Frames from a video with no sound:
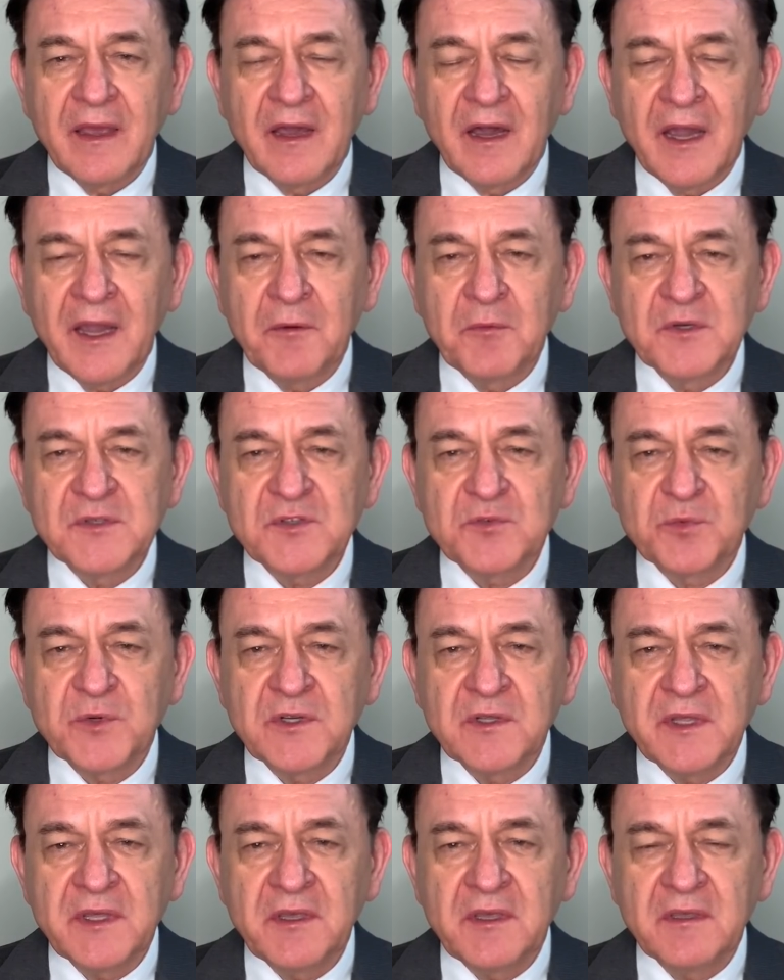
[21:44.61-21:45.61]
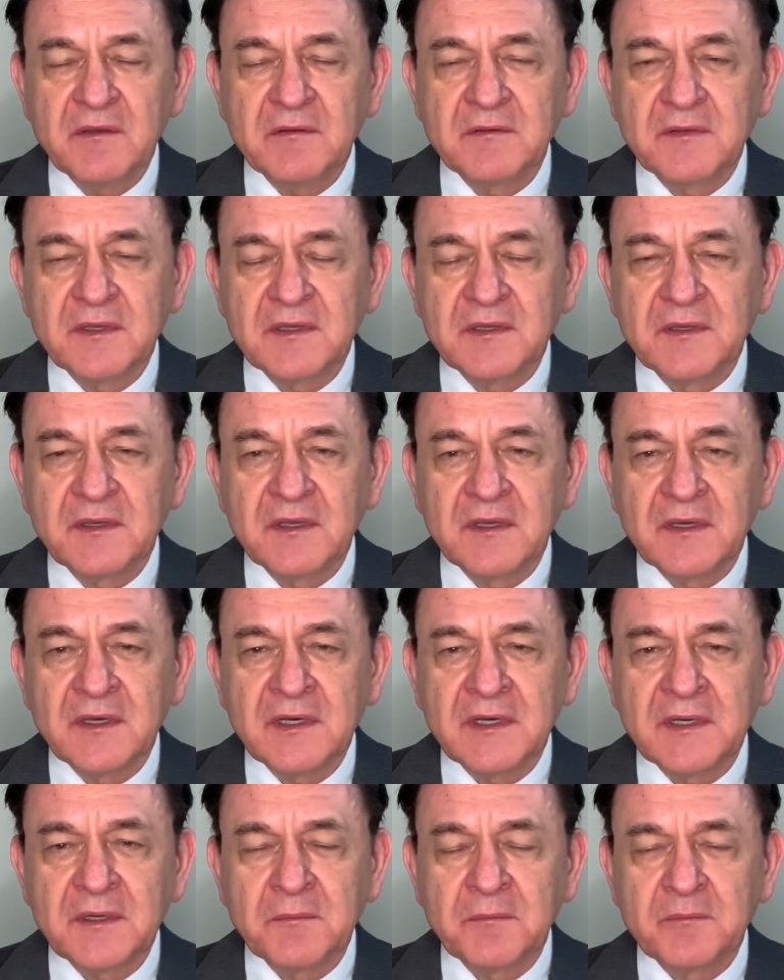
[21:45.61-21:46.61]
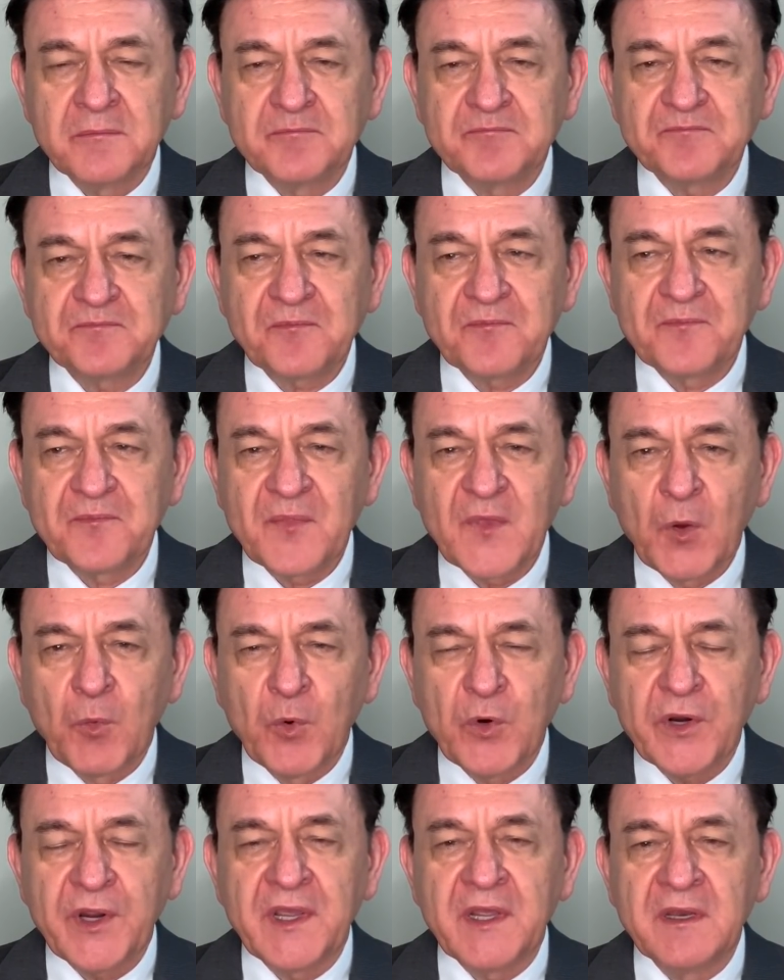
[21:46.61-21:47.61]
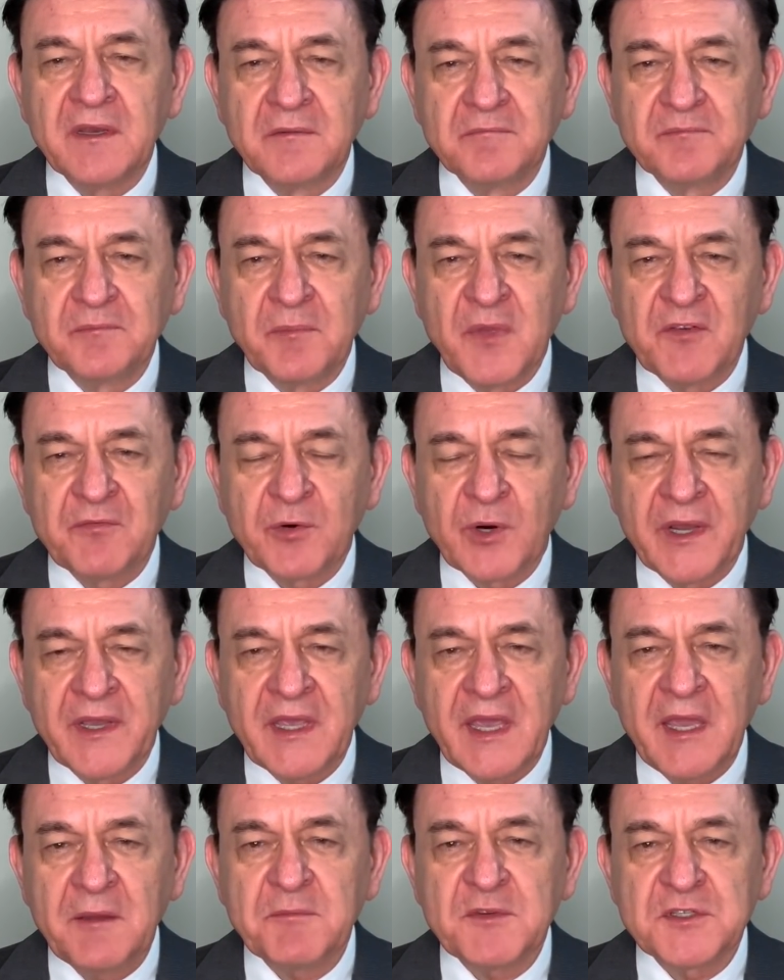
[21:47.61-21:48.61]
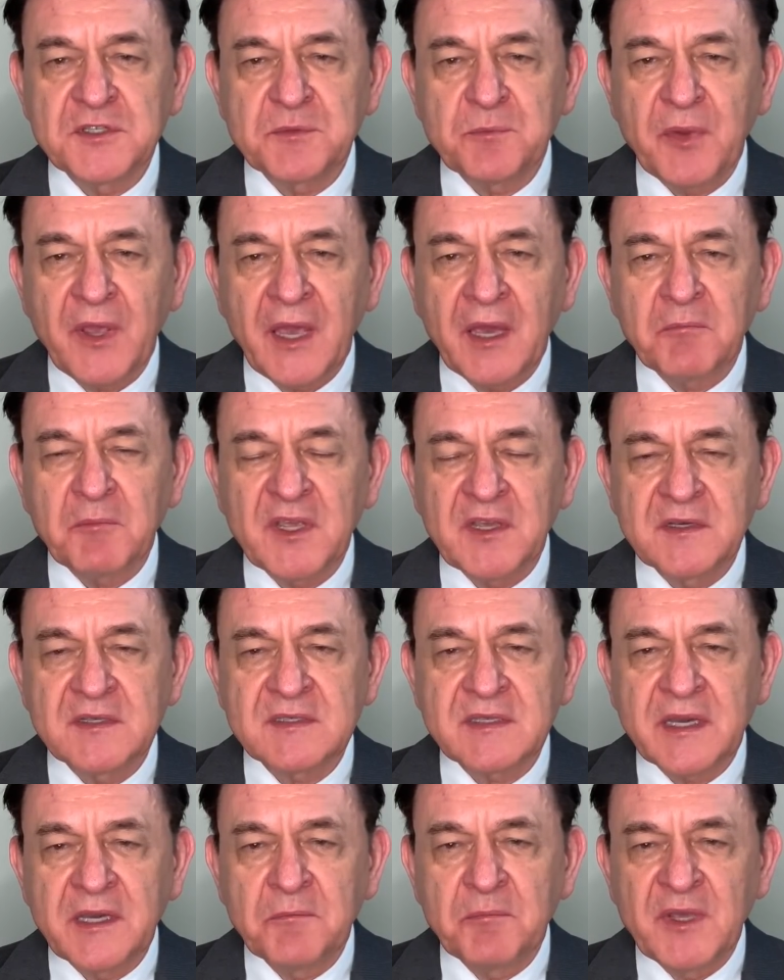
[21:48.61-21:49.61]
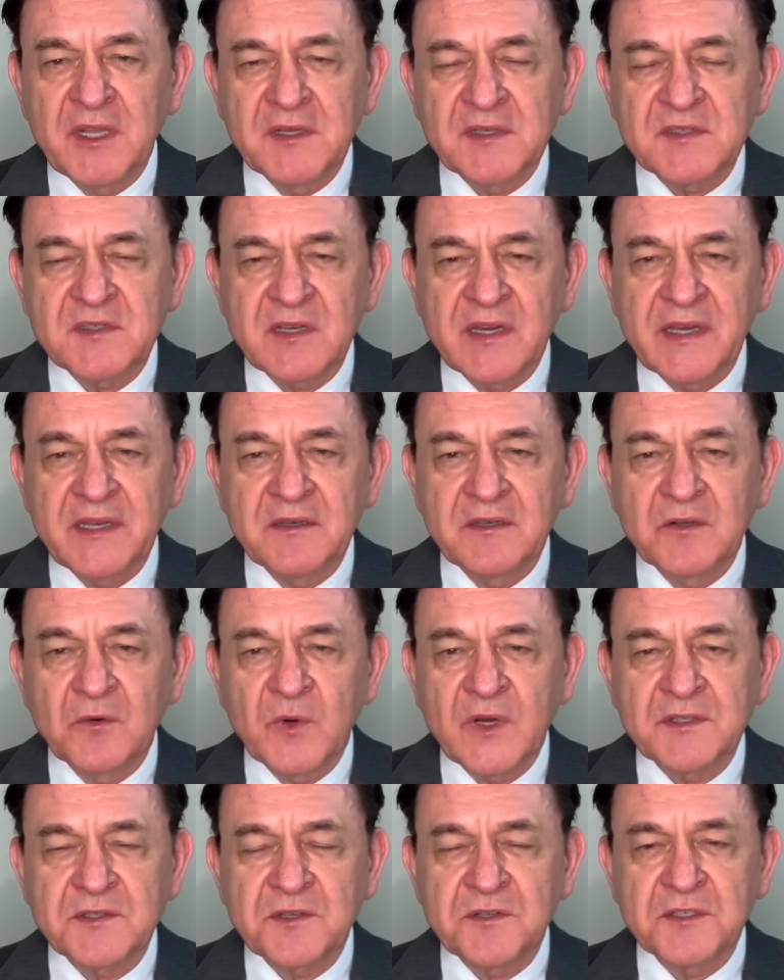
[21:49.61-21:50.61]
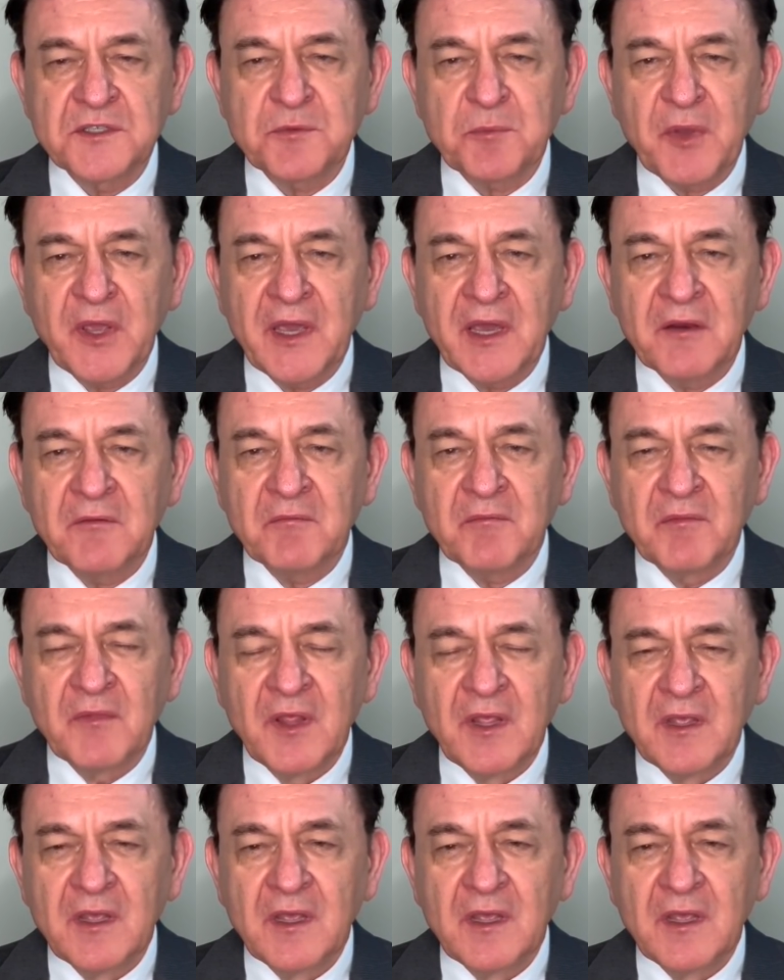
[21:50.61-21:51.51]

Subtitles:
I was really worried before I came to Japan because I had been assigned to Western Japan,